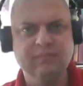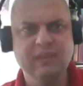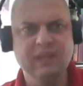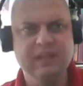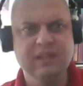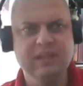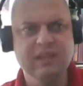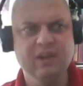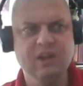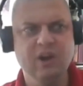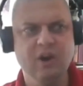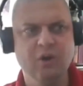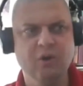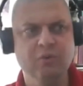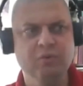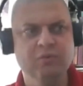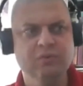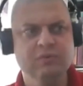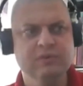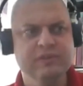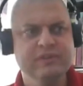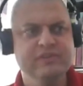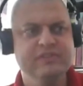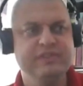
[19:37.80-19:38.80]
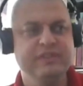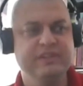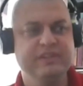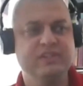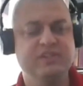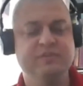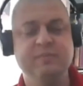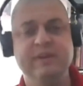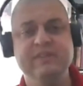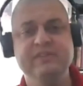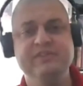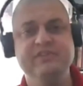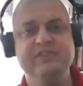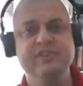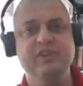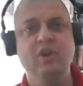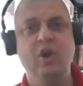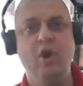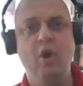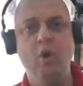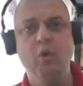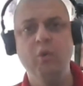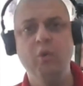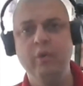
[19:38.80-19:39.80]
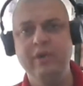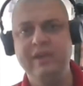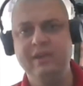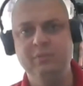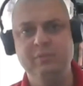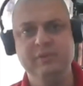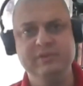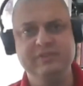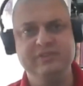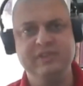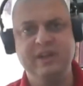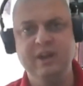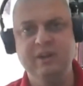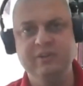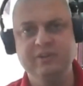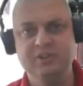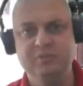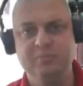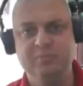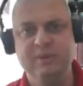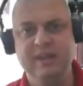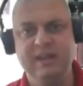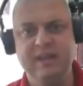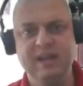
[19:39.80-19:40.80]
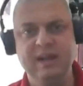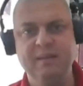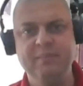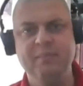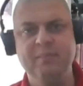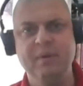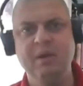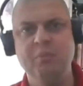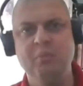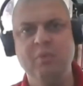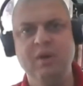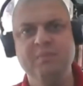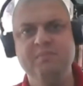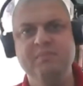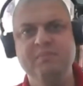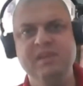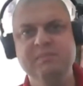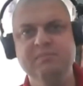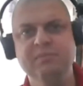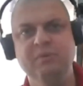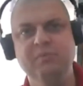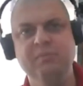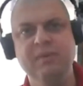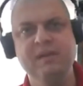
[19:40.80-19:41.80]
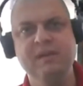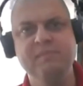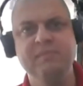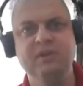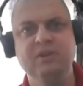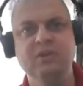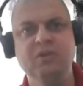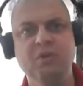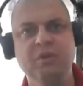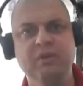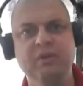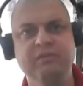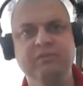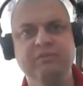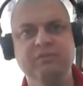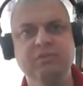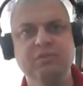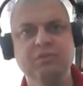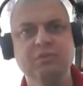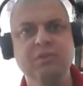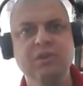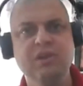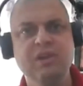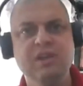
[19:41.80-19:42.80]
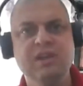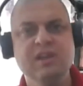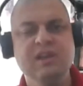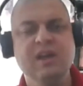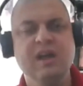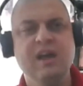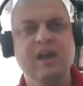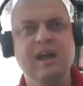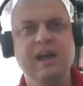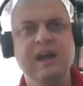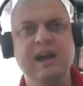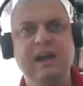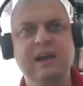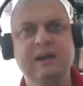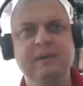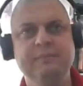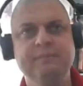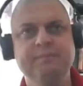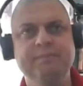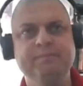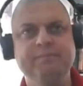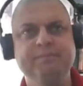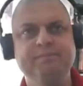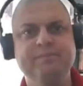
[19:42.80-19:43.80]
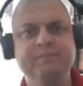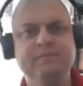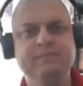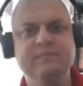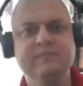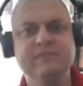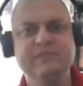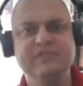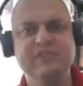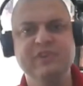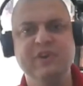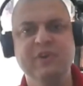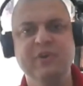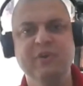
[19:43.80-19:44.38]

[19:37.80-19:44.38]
you know, 6 months ago, it was hard to pick up on what people might be going through. So